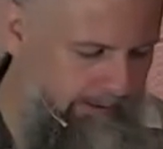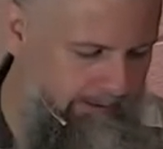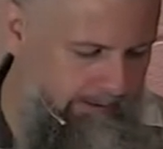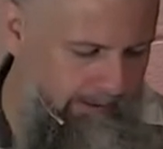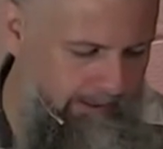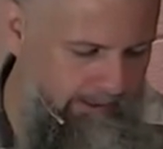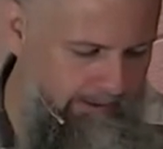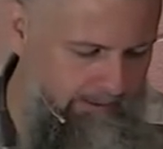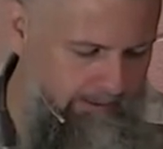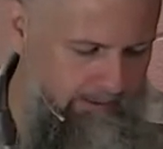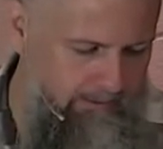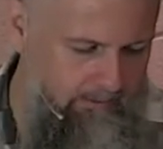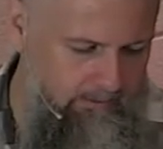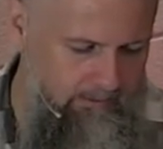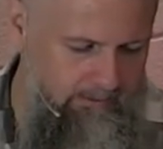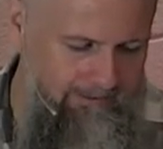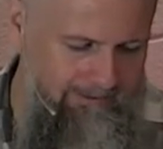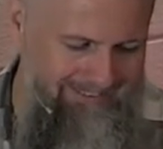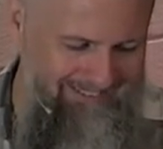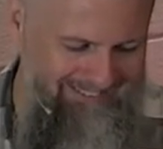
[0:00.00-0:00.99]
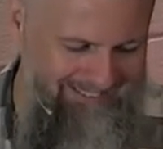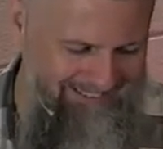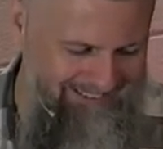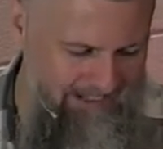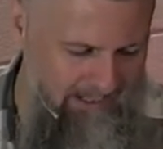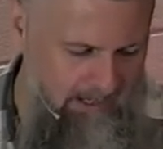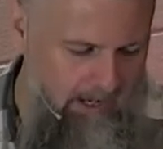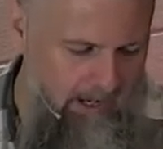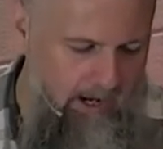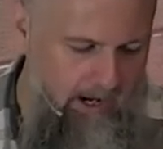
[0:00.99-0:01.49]
then,
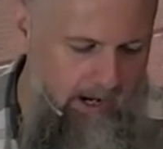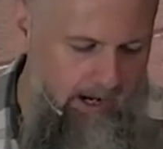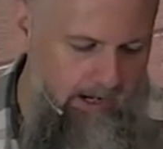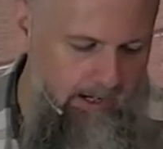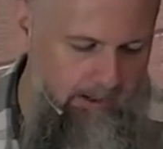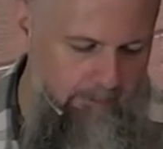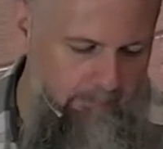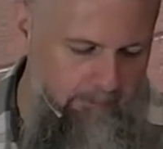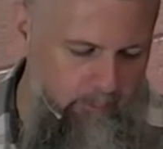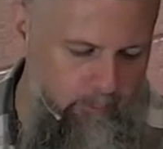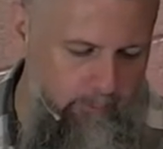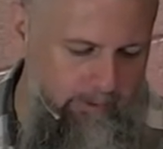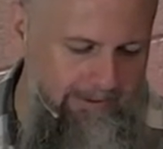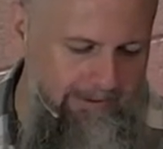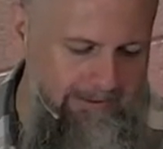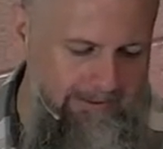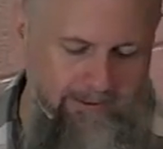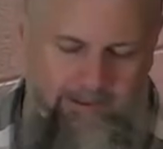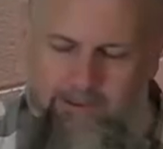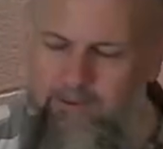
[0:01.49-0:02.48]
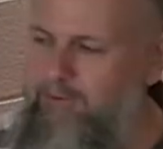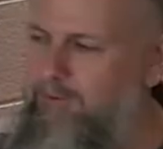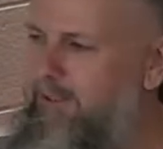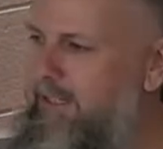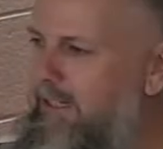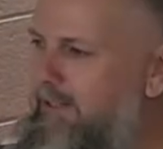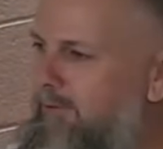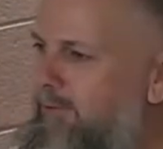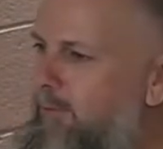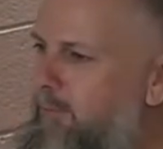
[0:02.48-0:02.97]
the releasing of
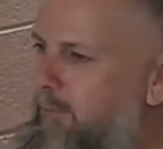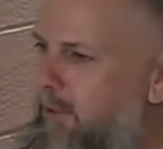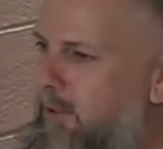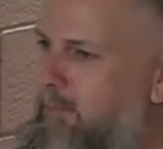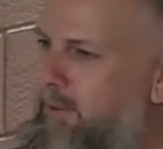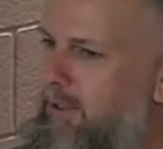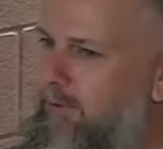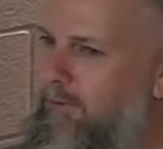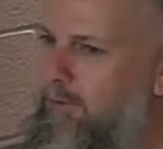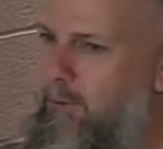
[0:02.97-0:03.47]
Satan from the abyss.